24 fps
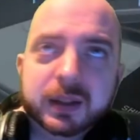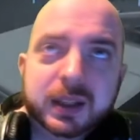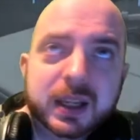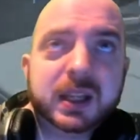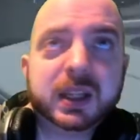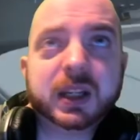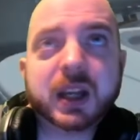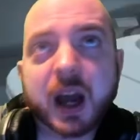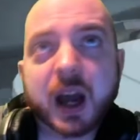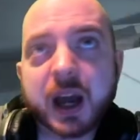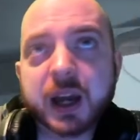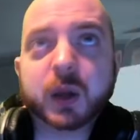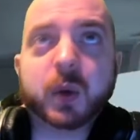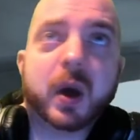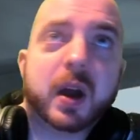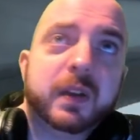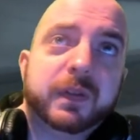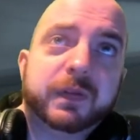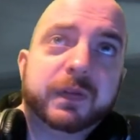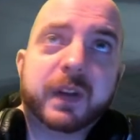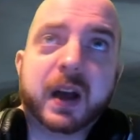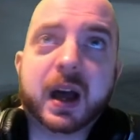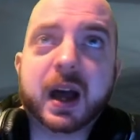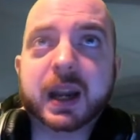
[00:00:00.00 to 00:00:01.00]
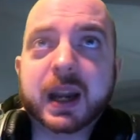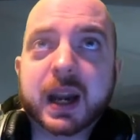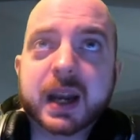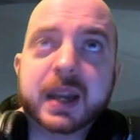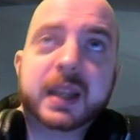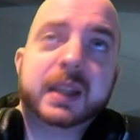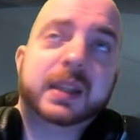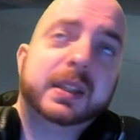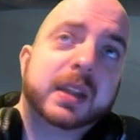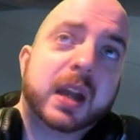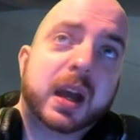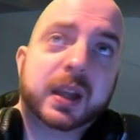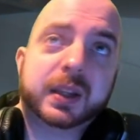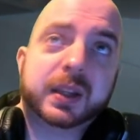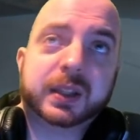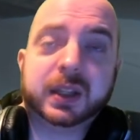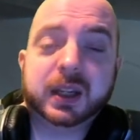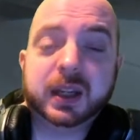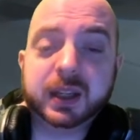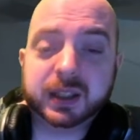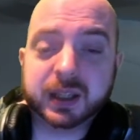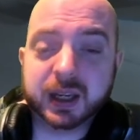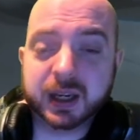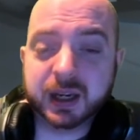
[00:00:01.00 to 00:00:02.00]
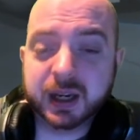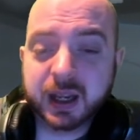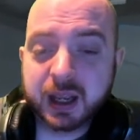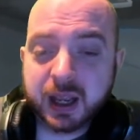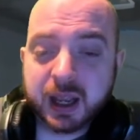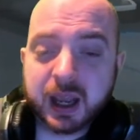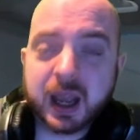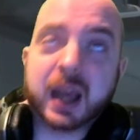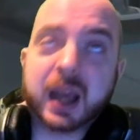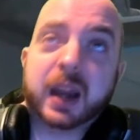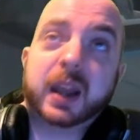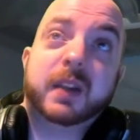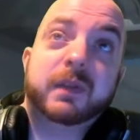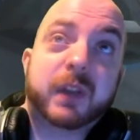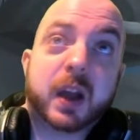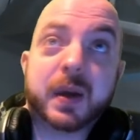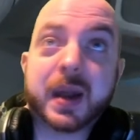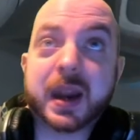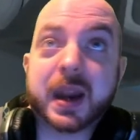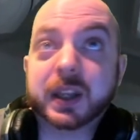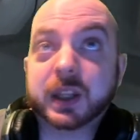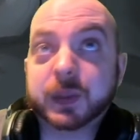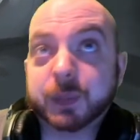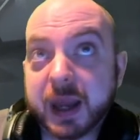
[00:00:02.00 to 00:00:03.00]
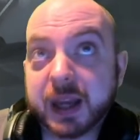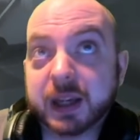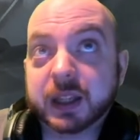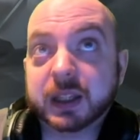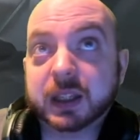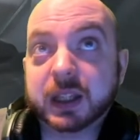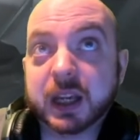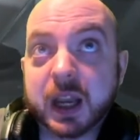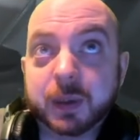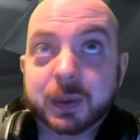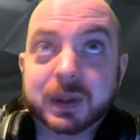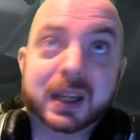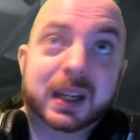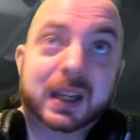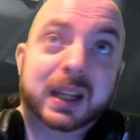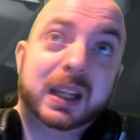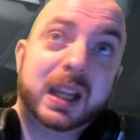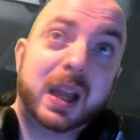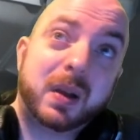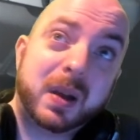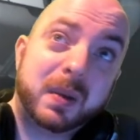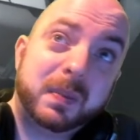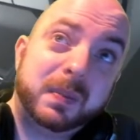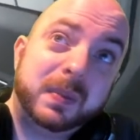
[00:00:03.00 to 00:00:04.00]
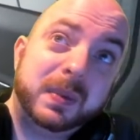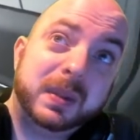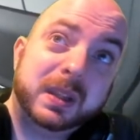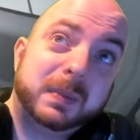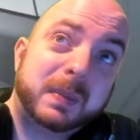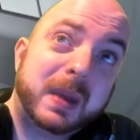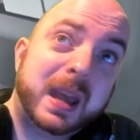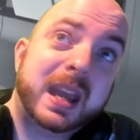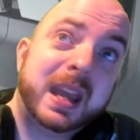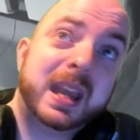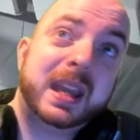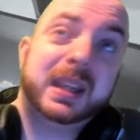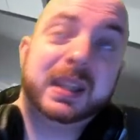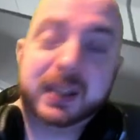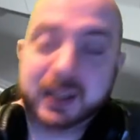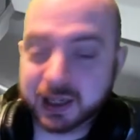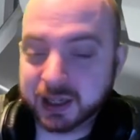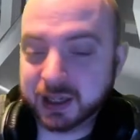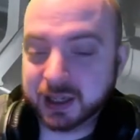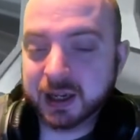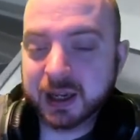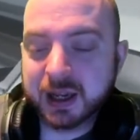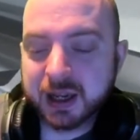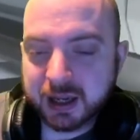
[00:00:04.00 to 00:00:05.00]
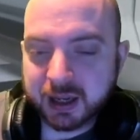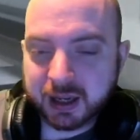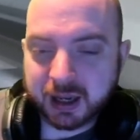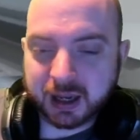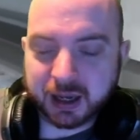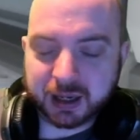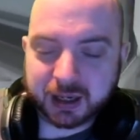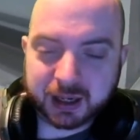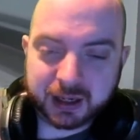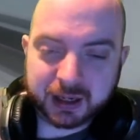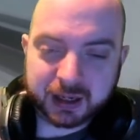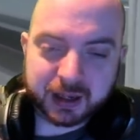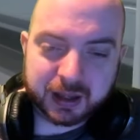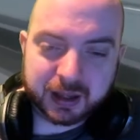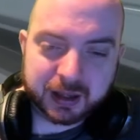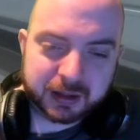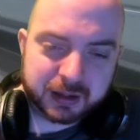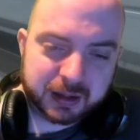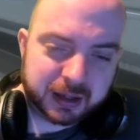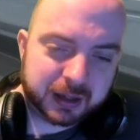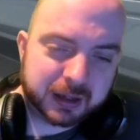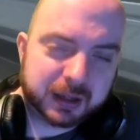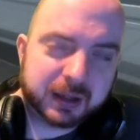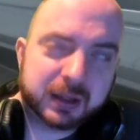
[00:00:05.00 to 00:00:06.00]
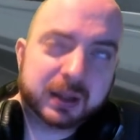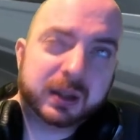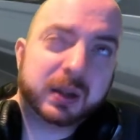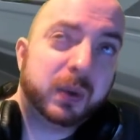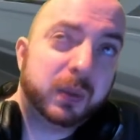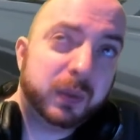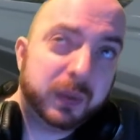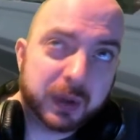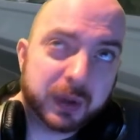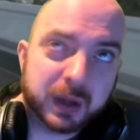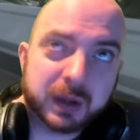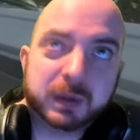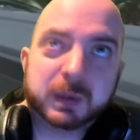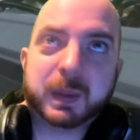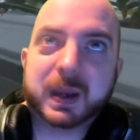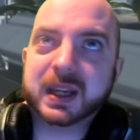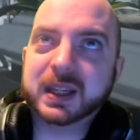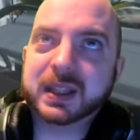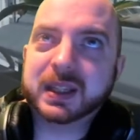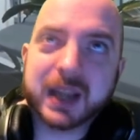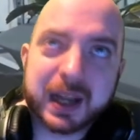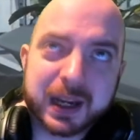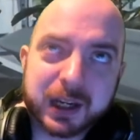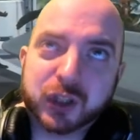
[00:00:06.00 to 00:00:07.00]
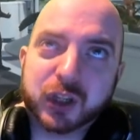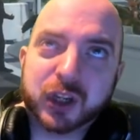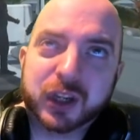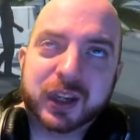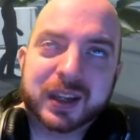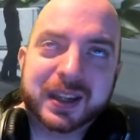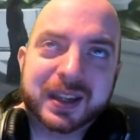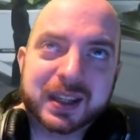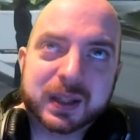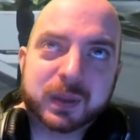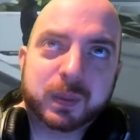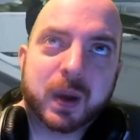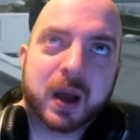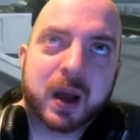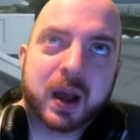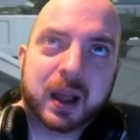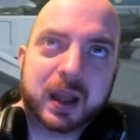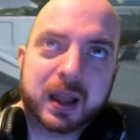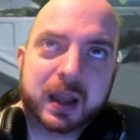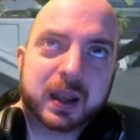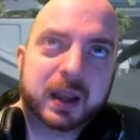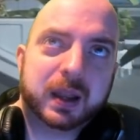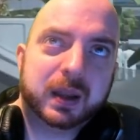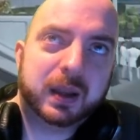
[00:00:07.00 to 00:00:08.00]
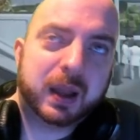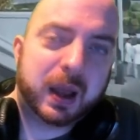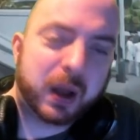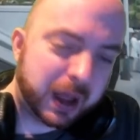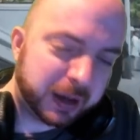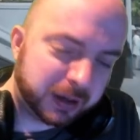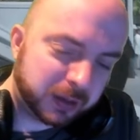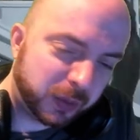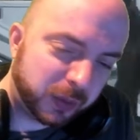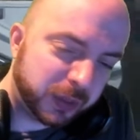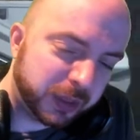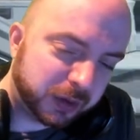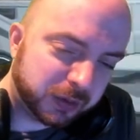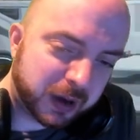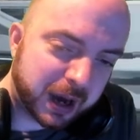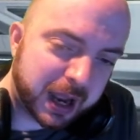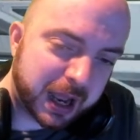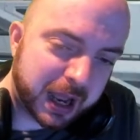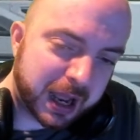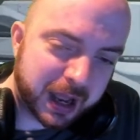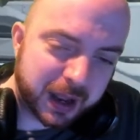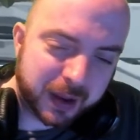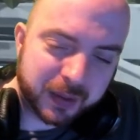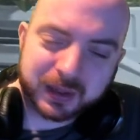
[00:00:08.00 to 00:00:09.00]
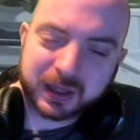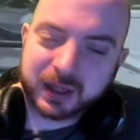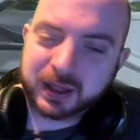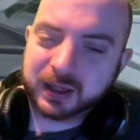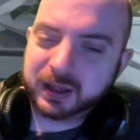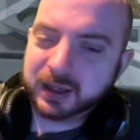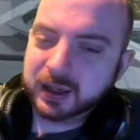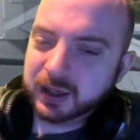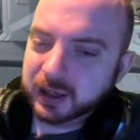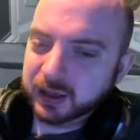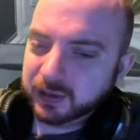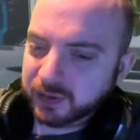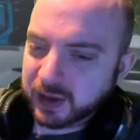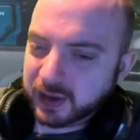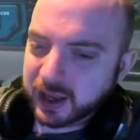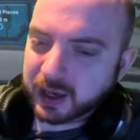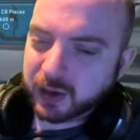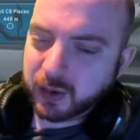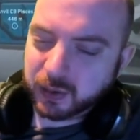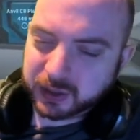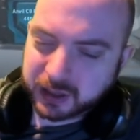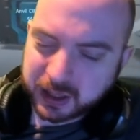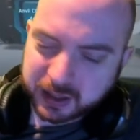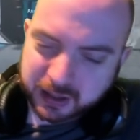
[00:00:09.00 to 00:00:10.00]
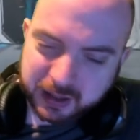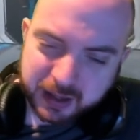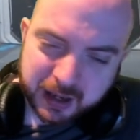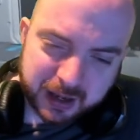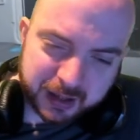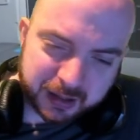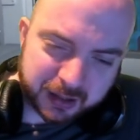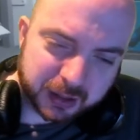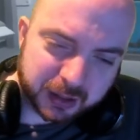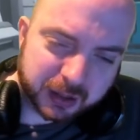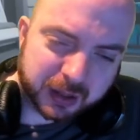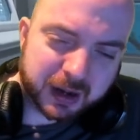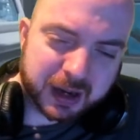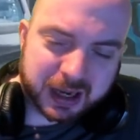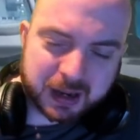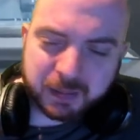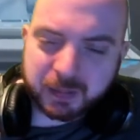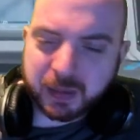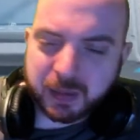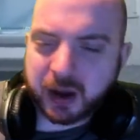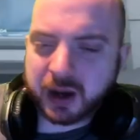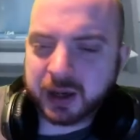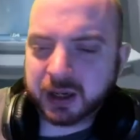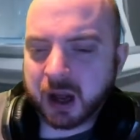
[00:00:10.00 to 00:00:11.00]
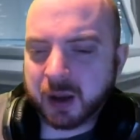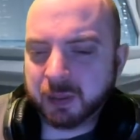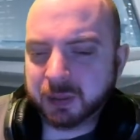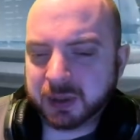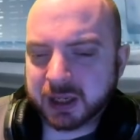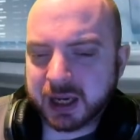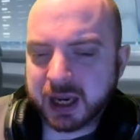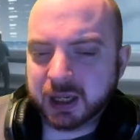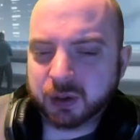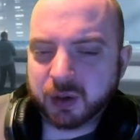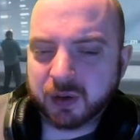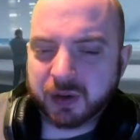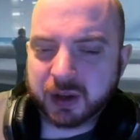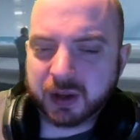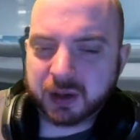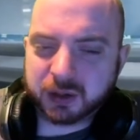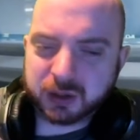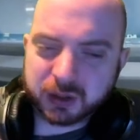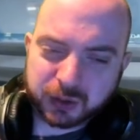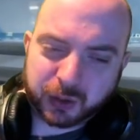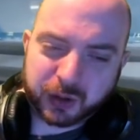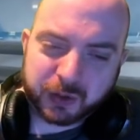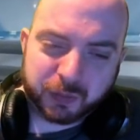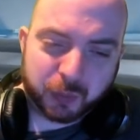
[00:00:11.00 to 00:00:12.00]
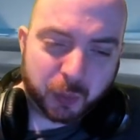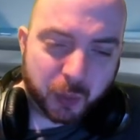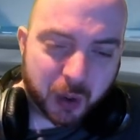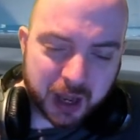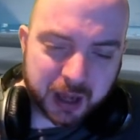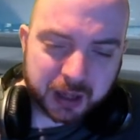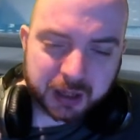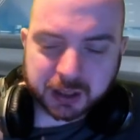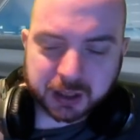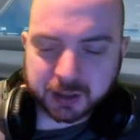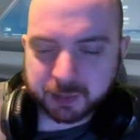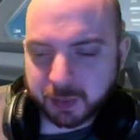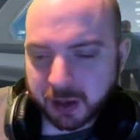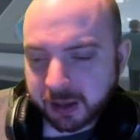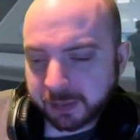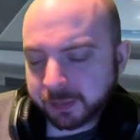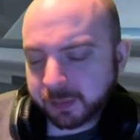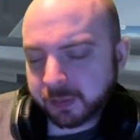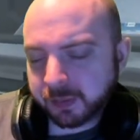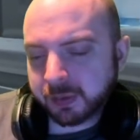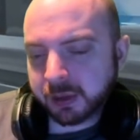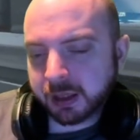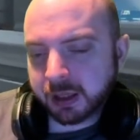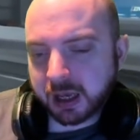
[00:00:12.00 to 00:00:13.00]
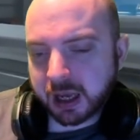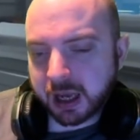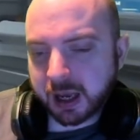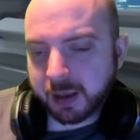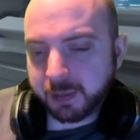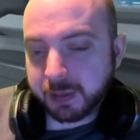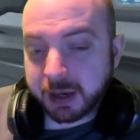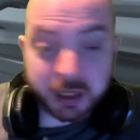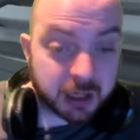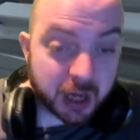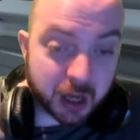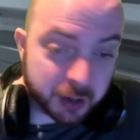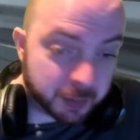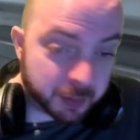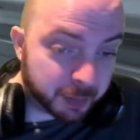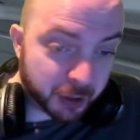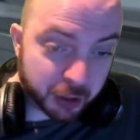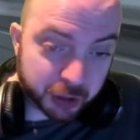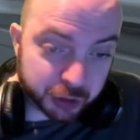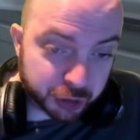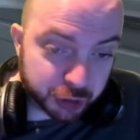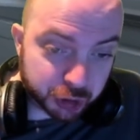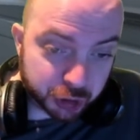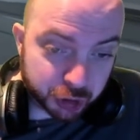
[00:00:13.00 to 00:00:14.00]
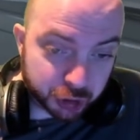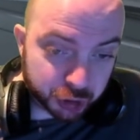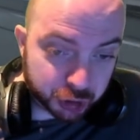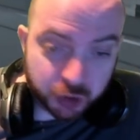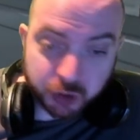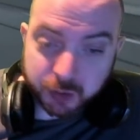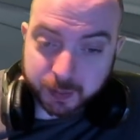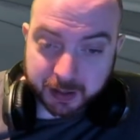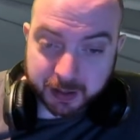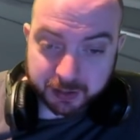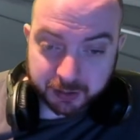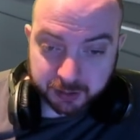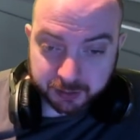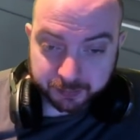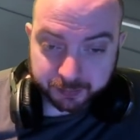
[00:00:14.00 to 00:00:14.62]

it's kind of quite fun, and it's Star Citizen, and I can fly around spaceships and go up in space, and I can assault space stations and on the ground, and vehicles, and the sort of like combined arms nature of it sort of works, but needs a load of polish, huge amount.